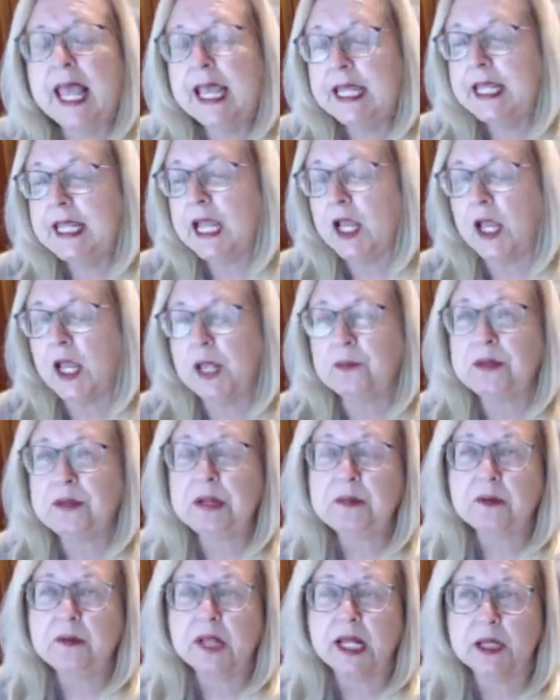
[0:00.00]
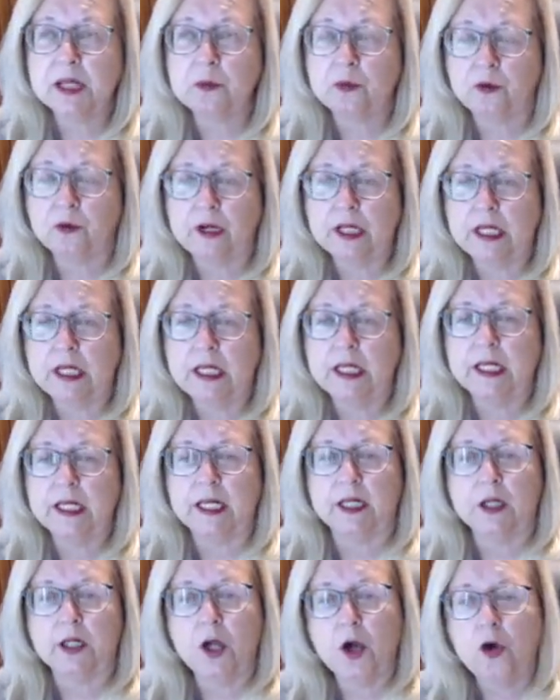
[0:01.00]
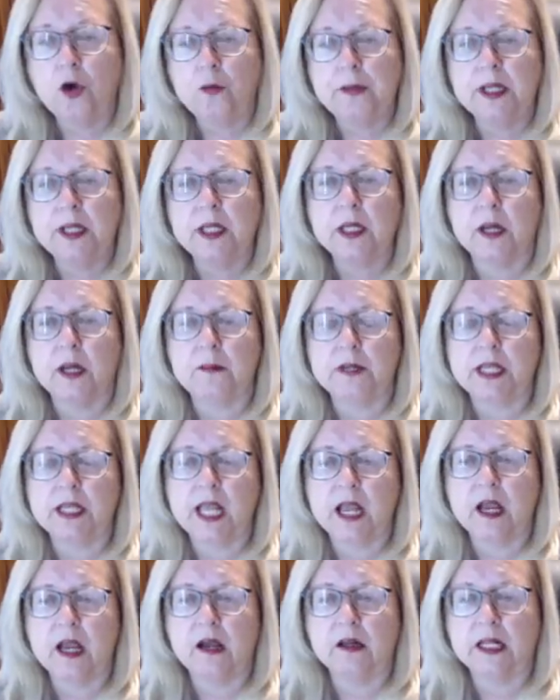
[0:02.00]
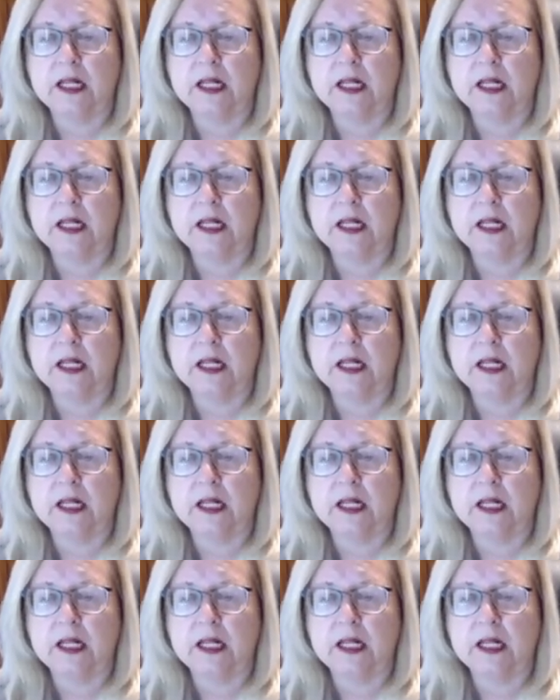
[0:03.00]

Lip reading: Yeah, and people like Brennan and Comey coming out